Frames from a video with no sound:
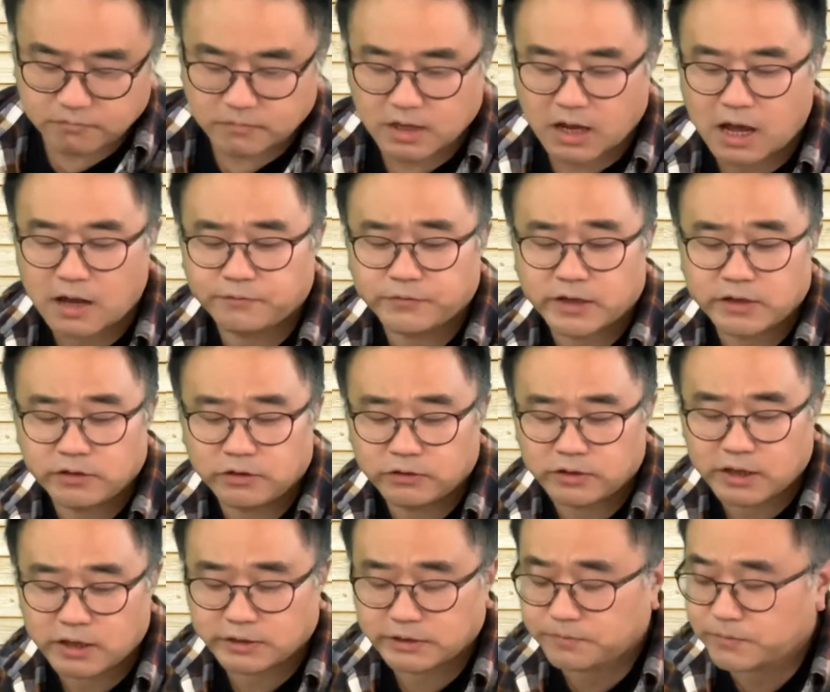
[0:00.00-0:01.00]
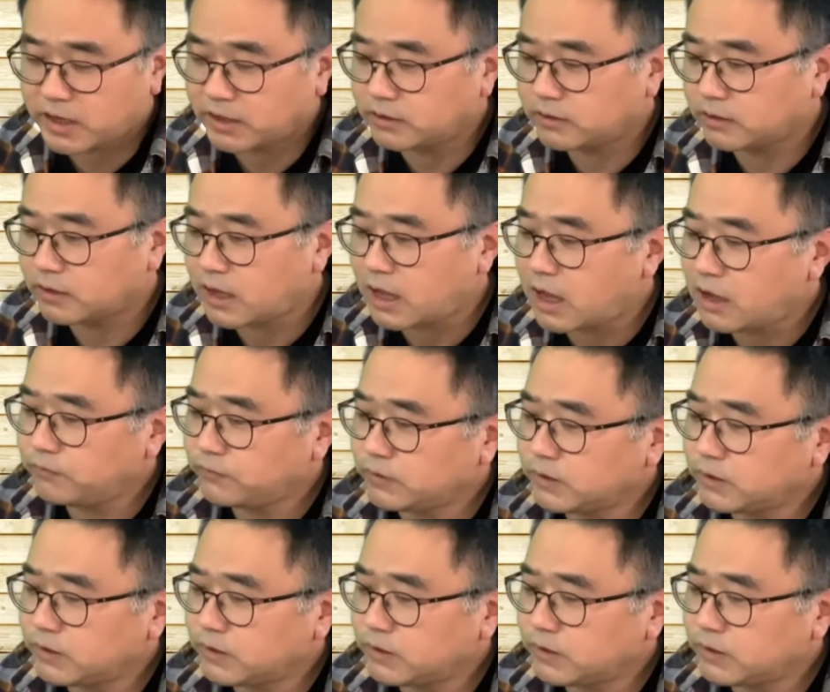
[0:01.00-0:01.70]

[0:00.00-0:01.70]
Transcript: After New Testament, after